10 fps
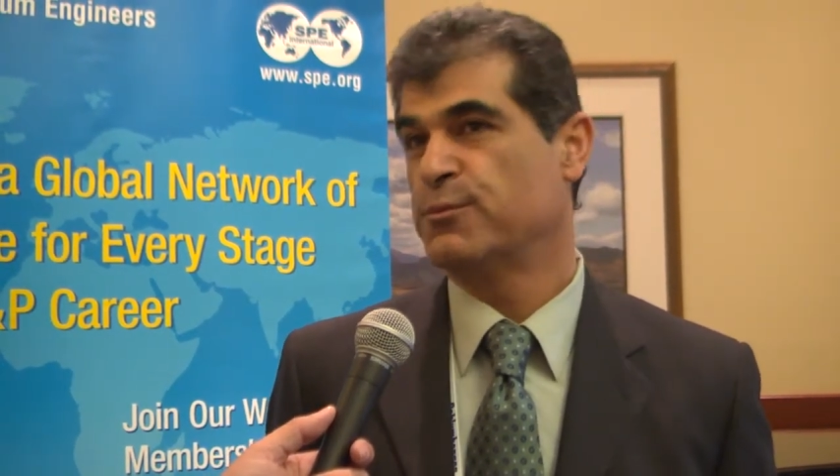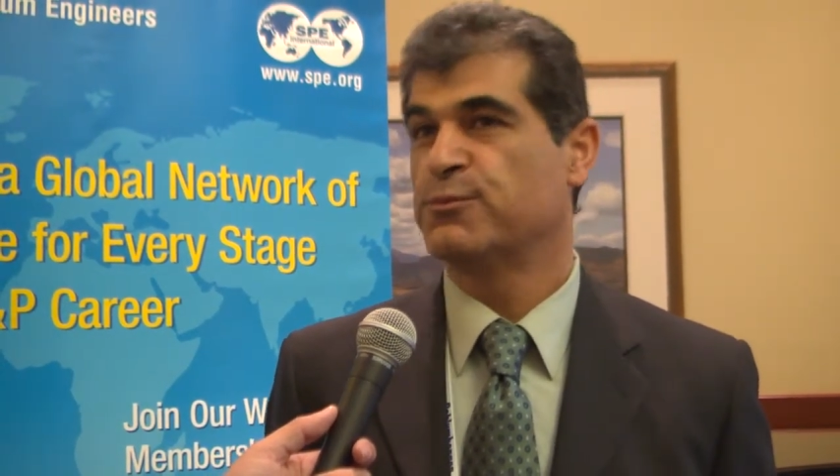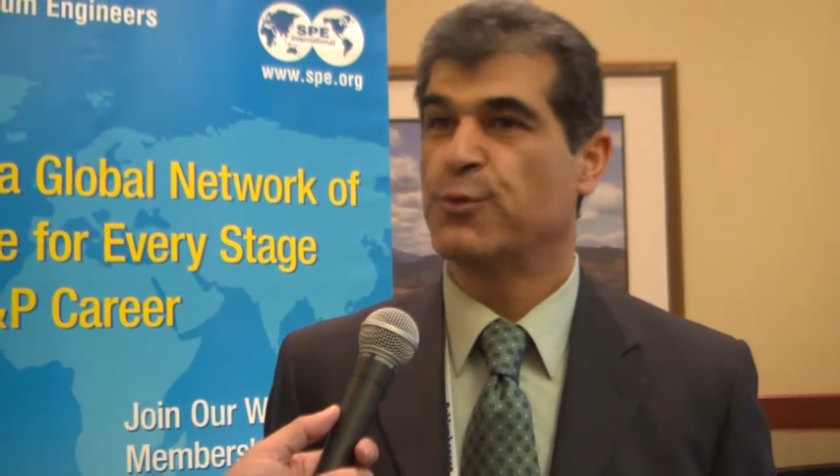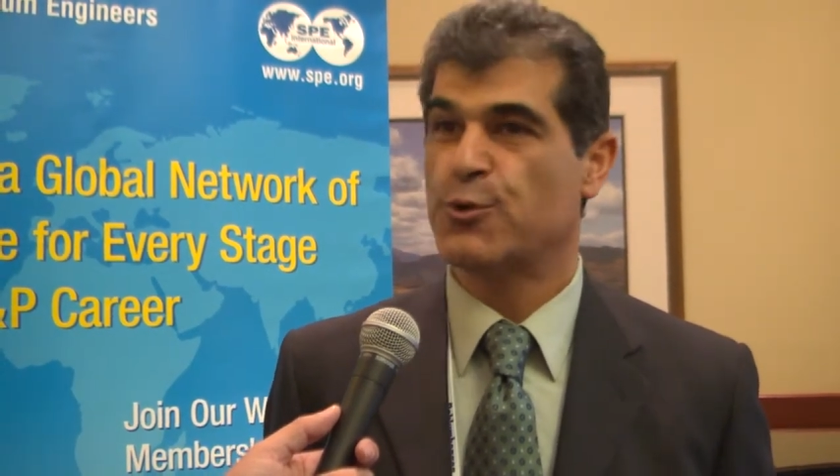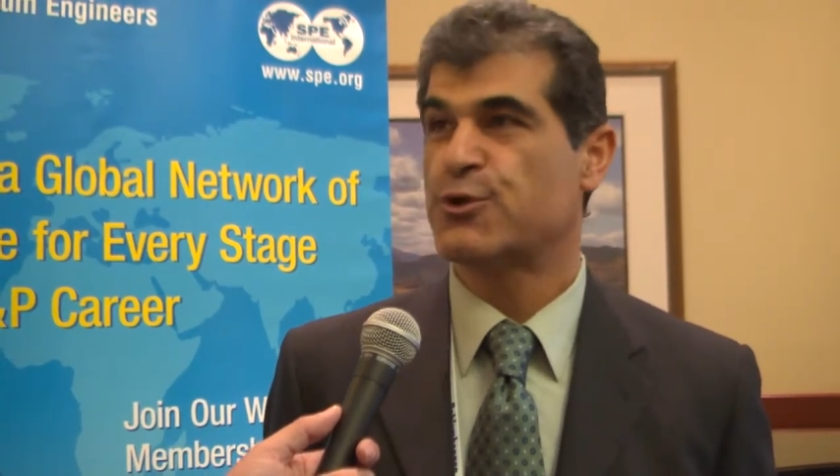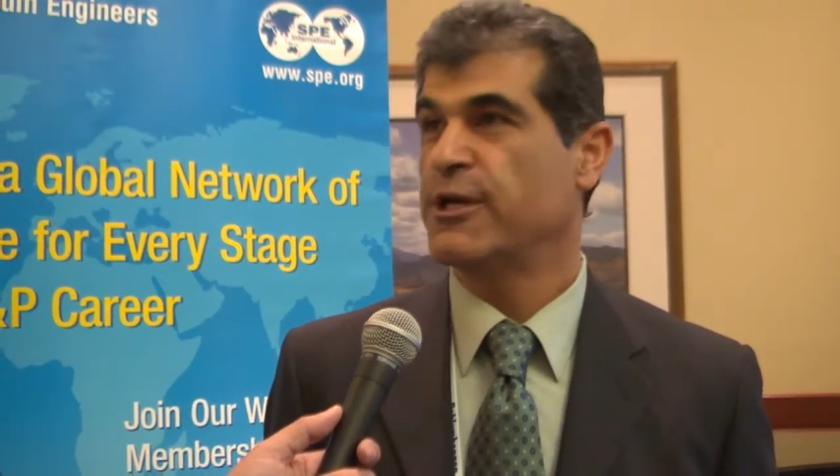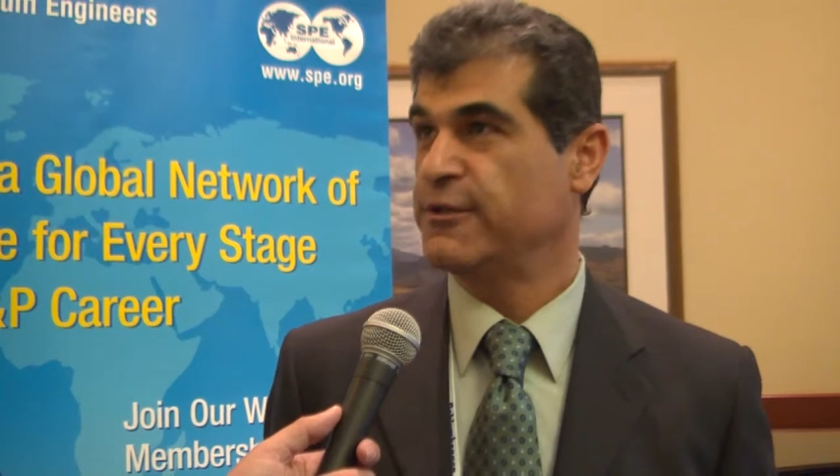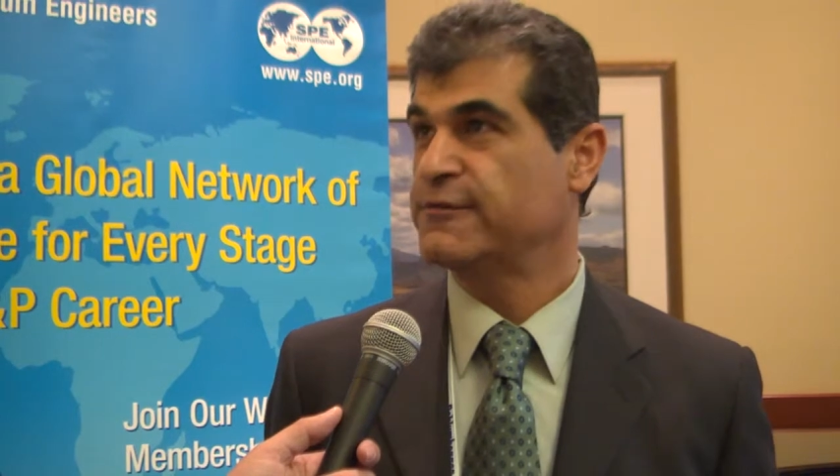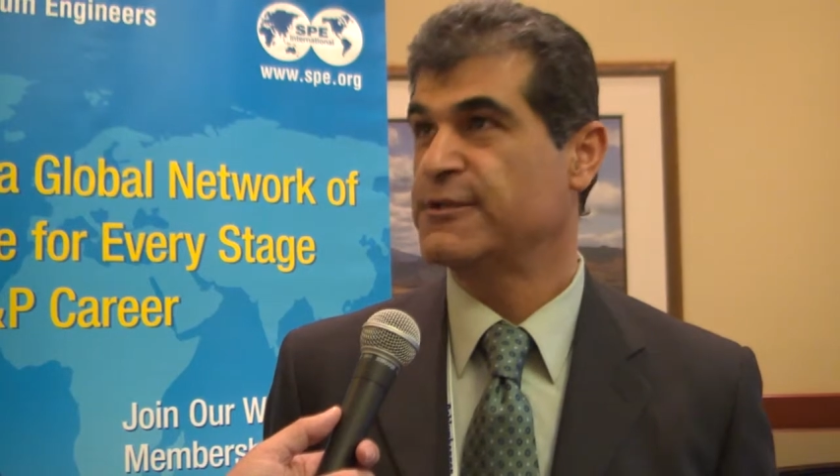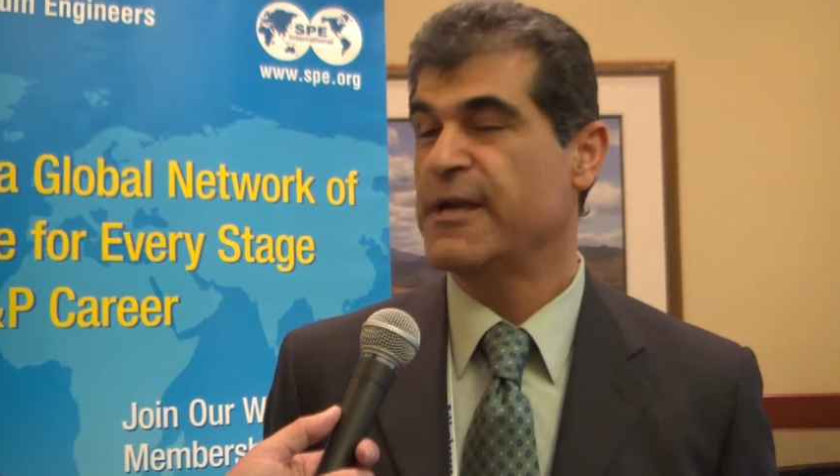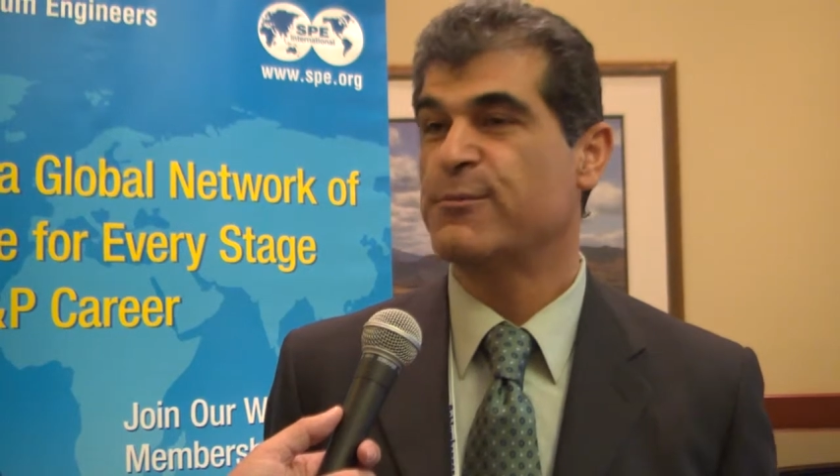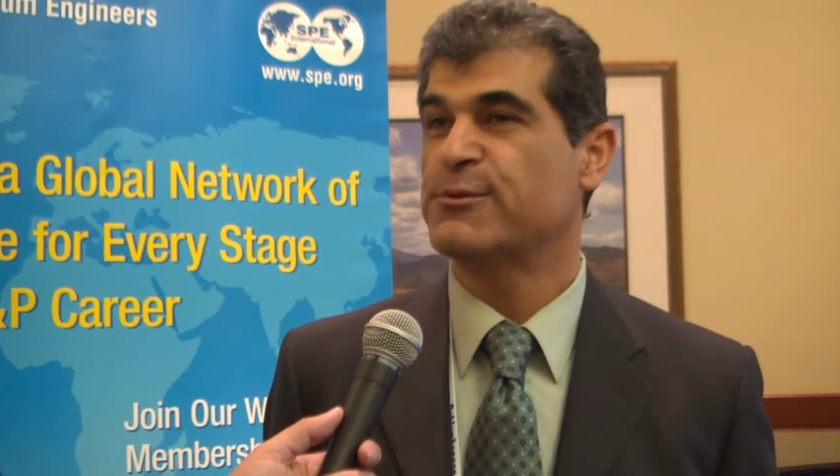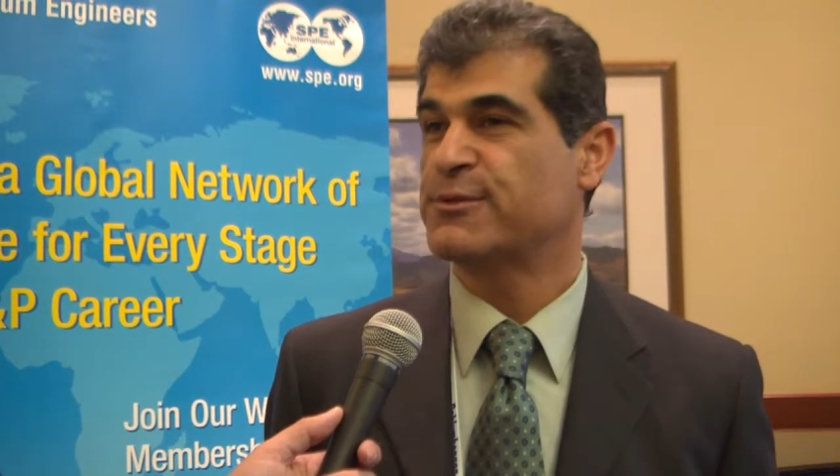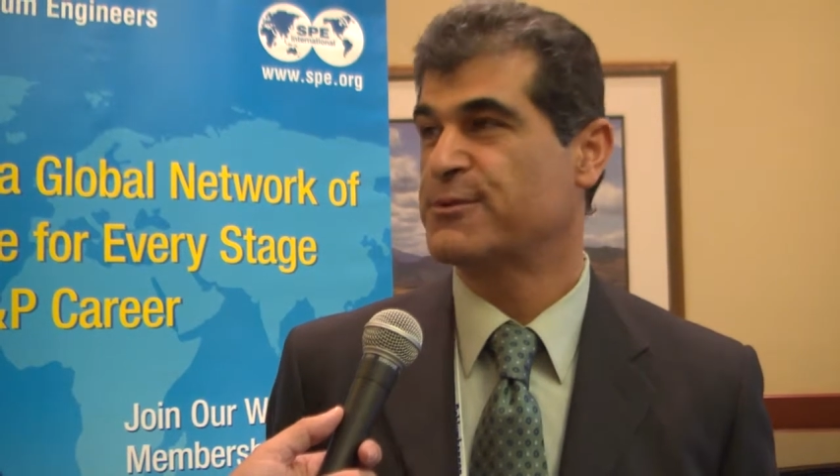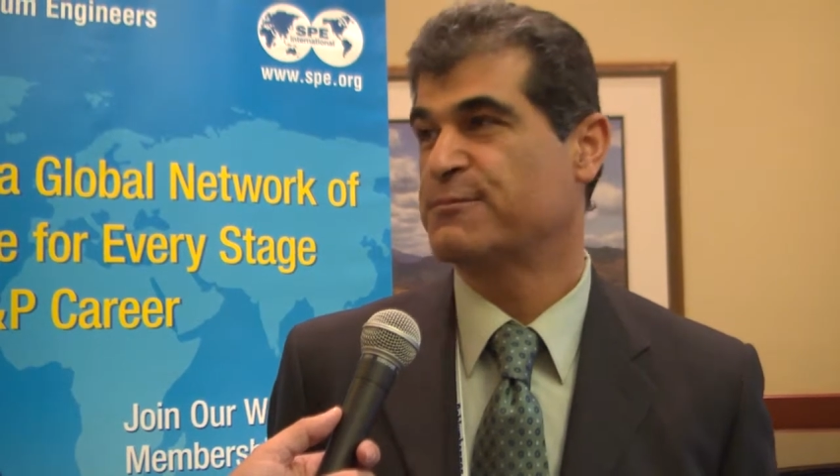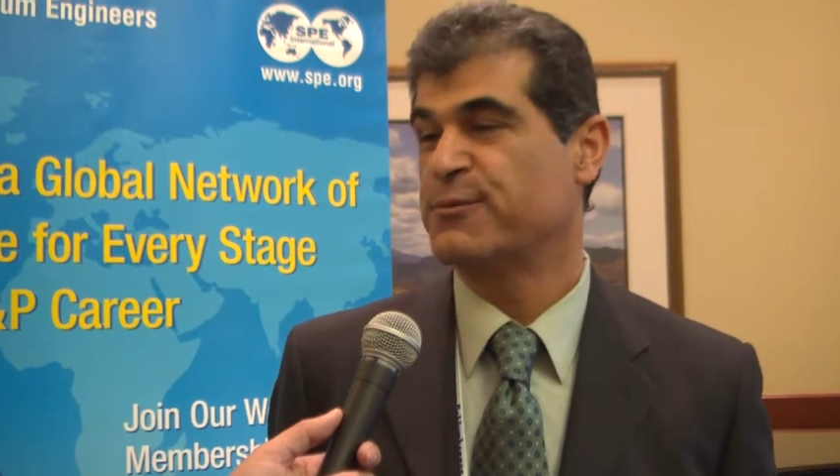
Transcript: both sides of the tables,